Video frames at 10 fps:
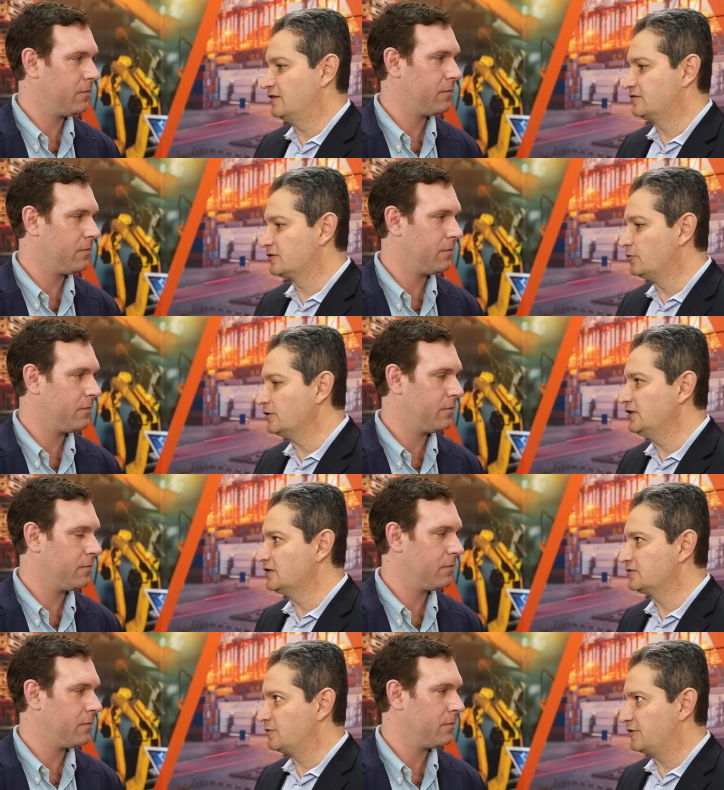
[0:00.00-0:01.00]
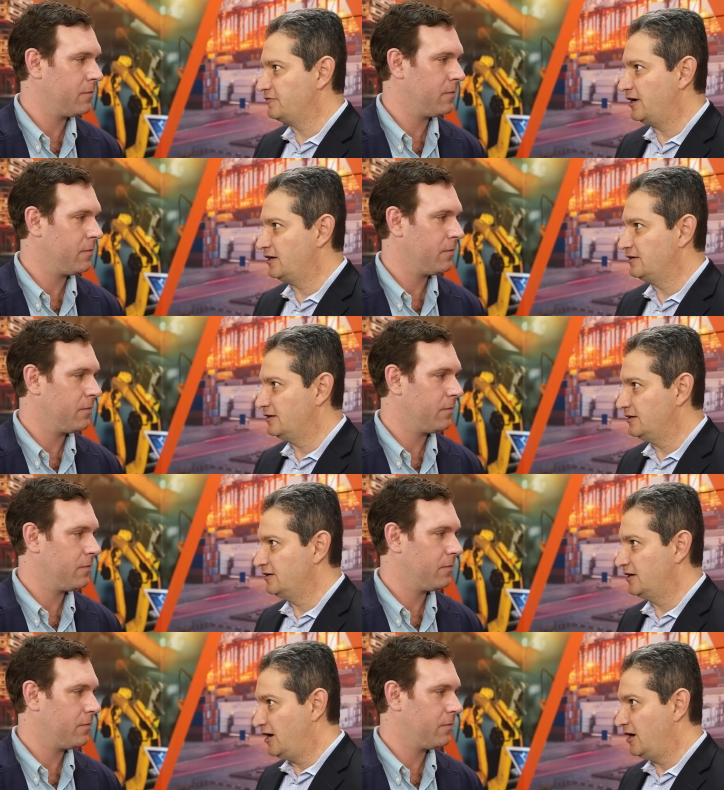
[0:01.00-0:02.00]
Speaker 1: And the goal here is to provide
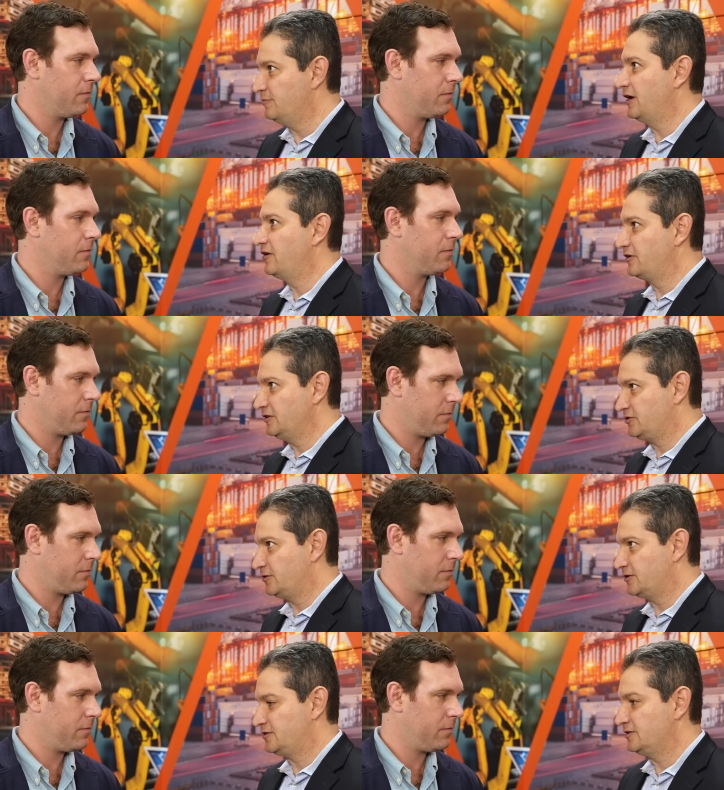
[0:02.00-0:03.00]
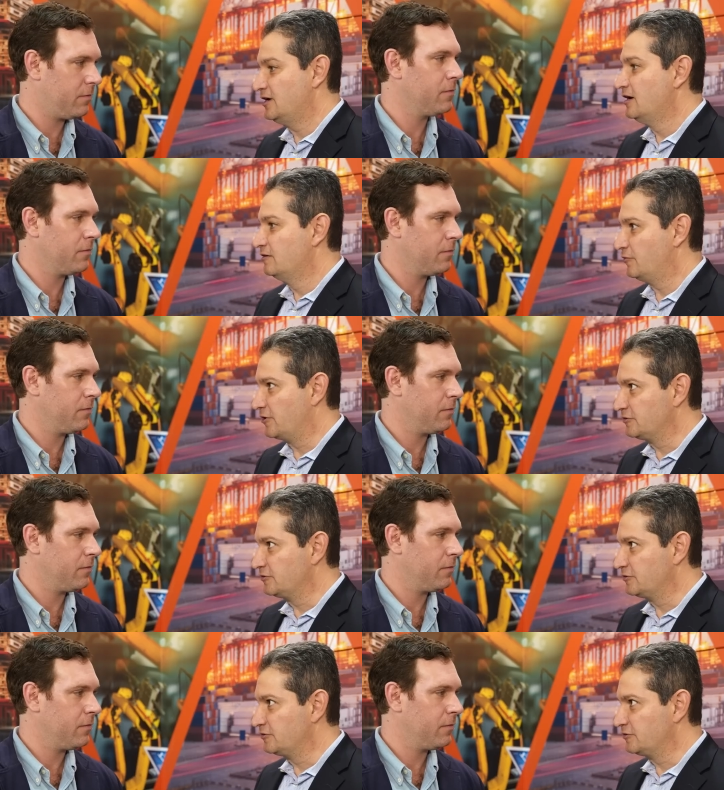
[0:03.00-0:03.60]
a hub and a resource for